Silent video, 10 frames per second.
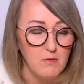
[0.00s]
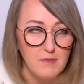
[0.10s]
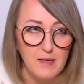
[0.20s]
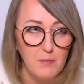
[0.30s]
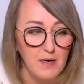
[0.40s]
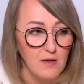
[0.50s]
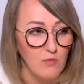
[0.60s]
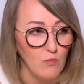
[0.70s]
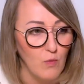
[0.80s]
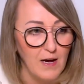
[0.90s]
email,
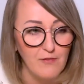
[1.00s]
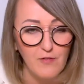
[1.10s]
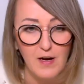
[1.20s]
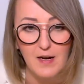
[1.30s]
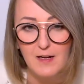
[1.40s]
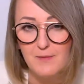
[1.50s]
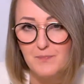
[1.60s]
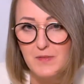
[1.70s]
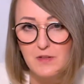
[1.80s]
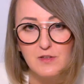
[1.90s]
Wi-Fi,
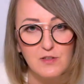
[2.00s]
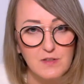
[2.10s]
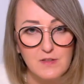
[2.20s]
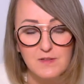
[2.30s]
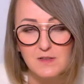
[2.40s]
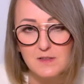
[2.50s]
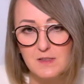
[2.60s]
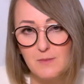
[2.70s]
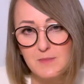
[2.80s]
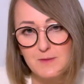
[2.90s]
internal
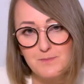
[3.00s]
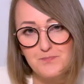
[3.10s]
systems.